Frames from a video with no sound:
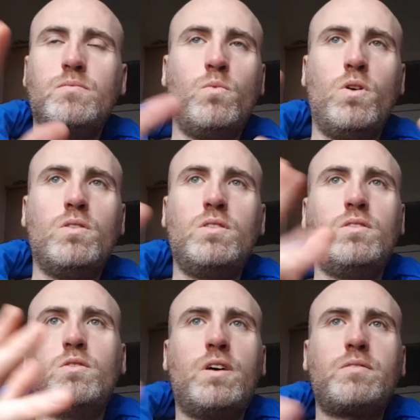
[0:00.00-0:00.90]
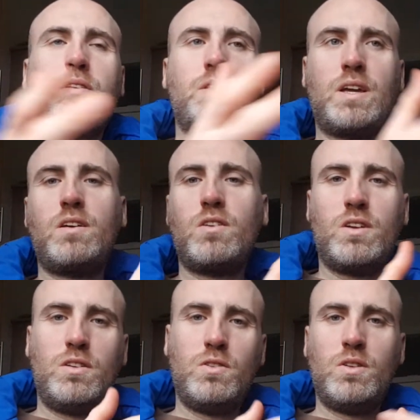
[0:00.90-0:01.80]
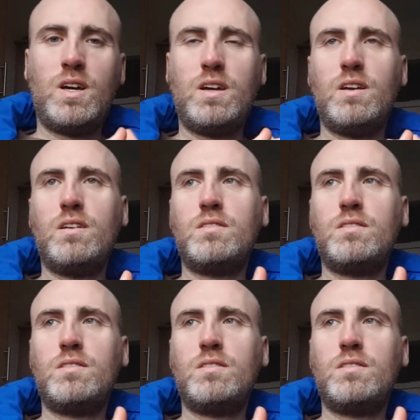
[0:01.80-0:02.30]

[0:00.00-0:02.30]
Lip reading: what you don't have to think you're going to do that,